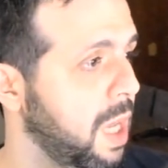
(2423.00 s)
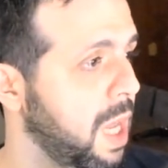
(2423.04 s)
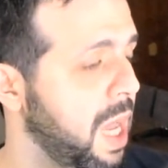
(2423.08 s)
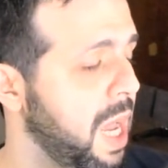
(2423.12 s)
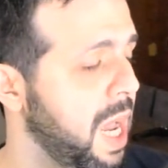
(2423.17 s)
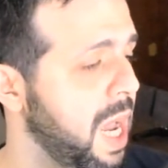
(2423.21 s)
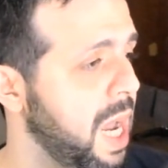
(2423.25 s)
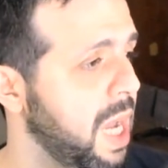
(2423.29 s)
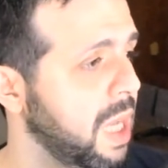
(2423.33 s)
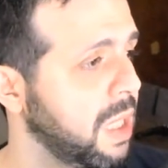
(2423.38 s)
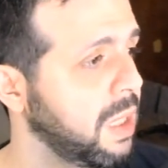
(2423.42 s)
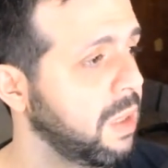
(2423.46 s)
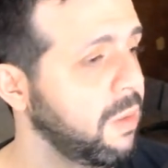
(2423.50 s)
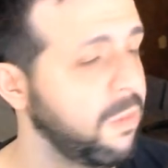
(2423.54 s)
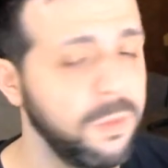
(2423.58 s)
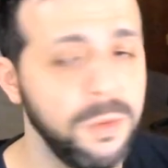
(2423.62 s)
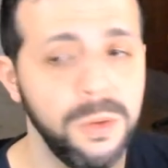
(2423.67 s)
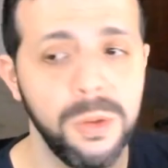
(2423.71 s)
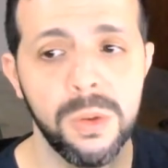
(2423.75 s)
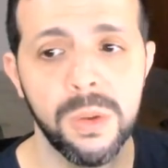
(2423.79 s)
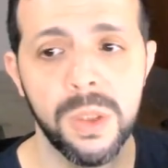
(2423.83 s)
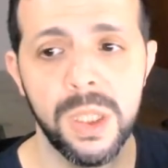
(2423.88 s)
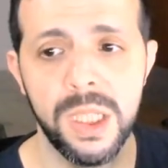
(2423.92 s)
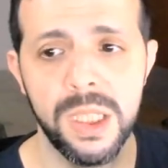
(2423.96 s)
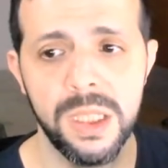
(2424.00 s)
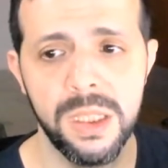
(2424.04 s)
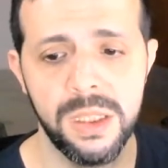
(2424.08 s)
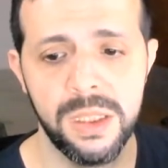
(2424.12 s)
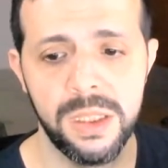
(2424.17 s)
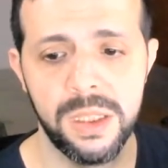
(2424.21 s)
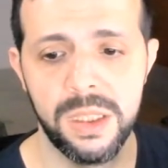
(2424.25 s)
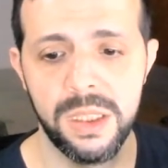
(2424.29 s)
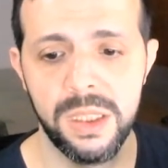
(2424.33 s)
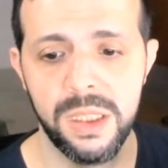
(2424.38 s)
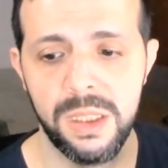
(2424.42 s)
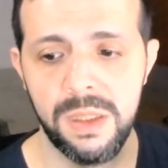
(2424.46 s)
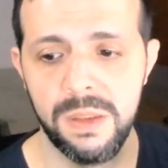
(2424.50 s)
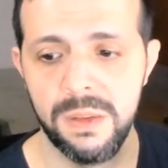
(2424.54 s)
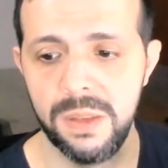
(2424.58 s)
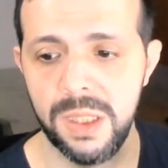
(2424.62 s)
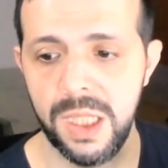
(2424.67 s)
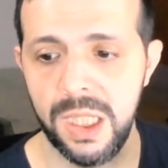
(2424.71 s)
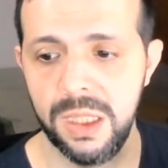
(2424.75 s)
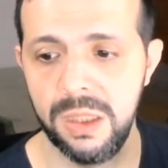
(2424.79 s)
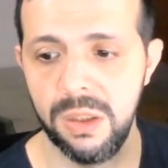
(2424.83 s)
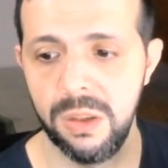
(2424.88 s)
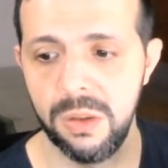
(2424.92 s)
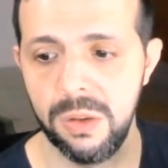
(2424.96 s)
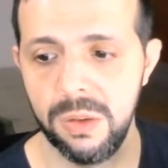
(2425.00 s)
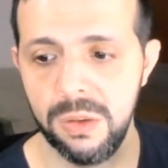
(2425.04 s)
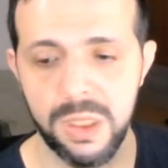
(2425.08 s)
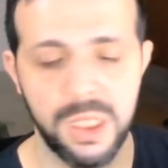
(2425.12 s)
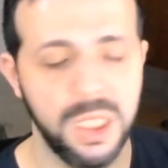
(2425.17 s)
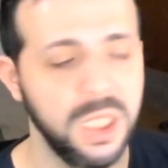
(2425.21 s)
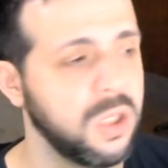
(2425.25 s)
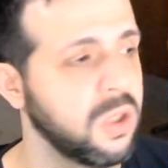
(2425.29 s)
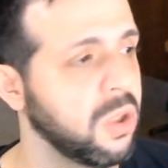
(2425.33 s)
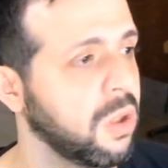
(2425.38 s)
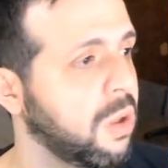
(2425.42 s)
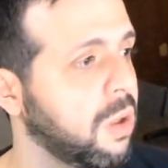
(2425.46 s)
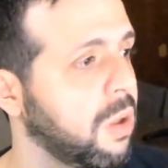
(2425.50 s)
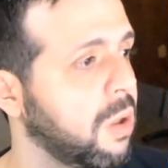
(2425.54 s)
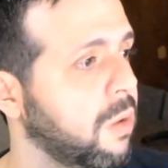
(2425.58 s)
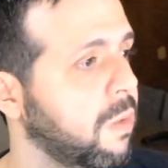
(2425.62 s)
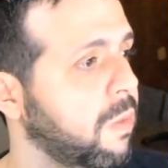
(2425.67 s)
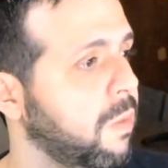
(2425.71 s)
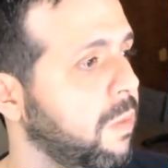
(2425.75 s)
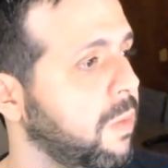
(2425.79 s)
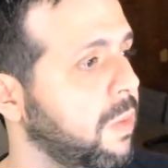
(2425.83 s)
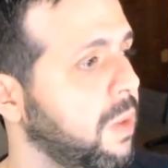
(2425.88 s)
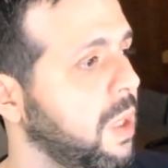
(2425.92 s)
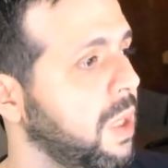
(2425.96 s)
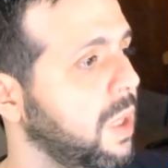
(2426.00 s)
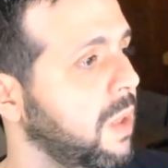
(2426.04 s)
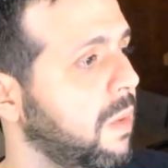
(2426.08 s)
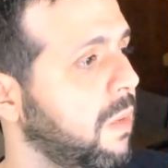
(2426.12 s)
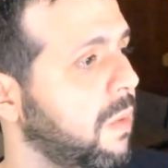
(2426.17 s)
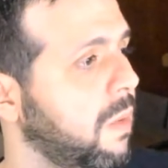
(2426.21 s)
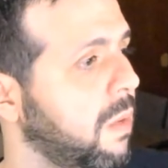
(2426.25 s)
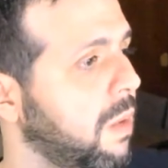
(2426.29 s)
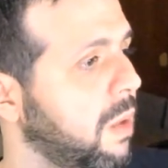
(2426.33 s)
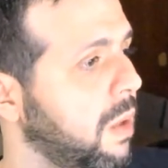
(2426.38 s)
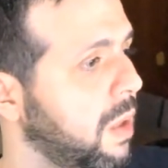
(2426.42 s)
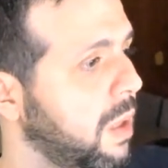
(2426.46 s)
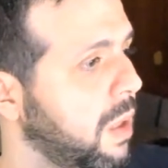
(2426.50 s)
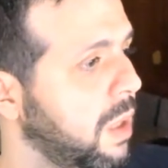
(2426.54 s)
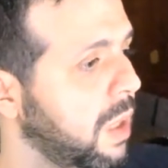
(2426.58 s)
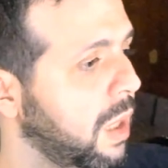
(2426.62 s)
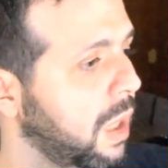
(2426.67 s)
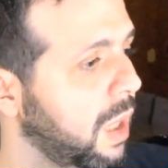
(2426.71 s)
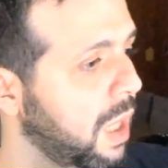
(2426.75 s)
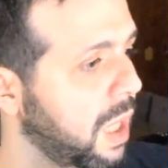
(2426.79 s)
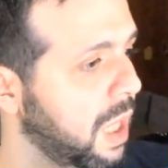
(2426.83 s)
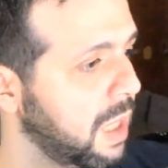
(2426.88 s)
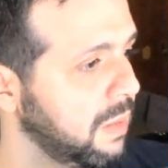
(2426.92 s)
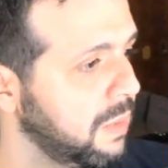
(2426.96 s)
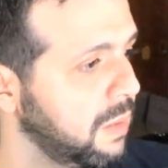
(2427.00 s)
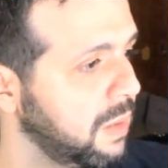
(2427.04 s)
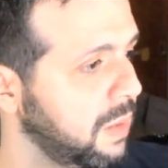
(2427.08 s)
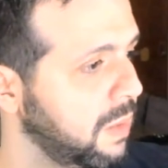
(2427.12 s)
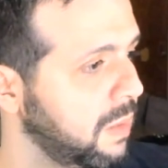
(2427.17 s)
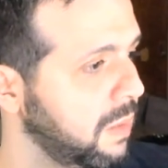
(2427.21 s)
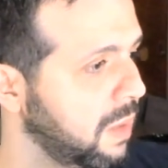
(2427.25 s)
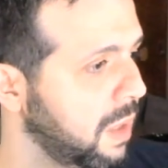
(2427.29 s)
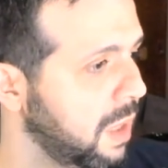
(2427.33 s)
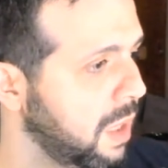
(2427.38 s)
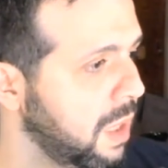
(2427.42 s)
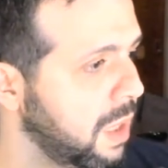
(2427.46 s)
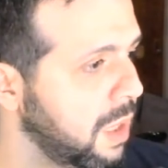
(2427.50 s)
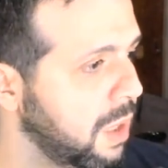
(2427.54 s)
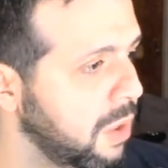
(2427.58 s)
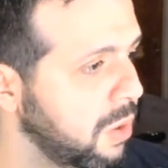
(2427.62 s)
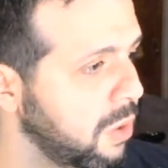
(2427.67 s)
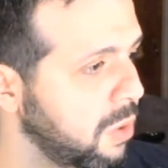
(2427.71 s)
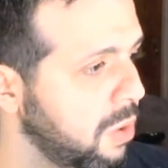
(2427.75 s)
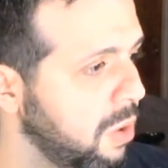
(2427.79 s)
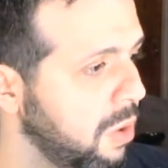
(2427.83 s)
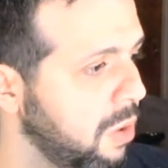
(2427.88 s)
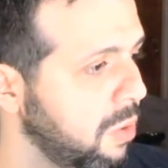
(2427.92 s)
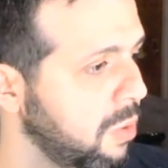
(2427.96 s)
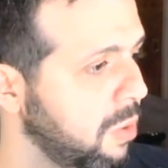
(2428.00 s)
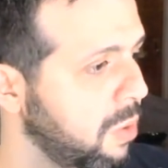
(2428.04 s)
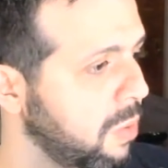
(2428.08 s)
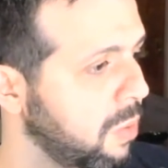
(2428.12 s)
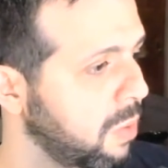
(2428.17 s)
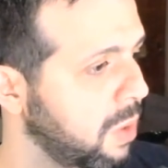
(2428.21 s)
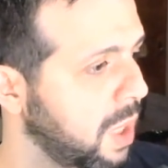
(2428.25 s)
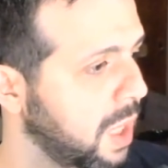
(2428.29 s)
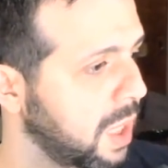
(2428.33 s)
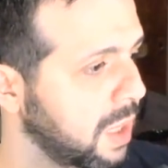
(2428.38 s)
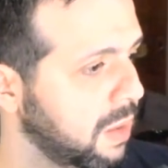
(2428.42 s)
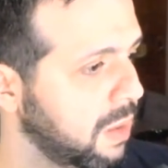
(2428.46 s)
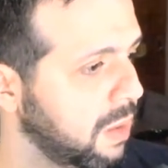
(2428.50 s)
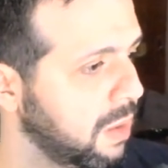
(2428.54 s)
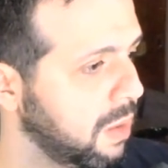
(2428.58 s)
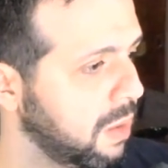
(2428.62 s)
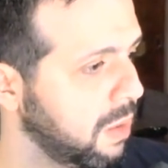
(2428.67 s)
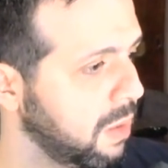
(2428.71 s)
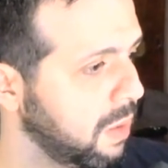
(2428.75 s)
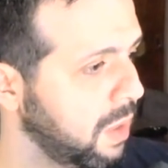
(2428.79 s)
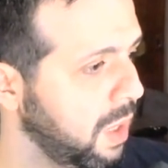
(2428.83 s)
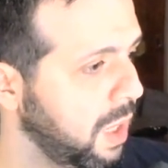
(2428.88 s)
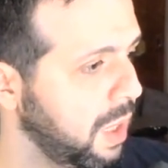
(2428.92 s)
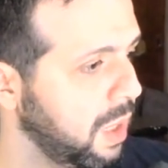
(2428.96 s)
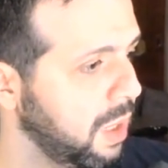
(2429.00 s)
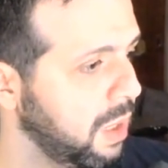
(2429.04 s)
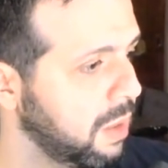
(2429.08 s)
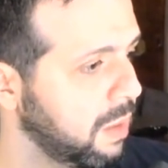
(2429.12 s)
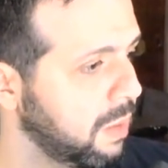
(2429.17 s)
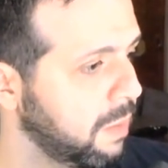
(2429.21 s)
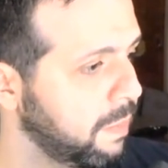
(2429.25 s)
And if you enter inside each of these classes, show you that, okay,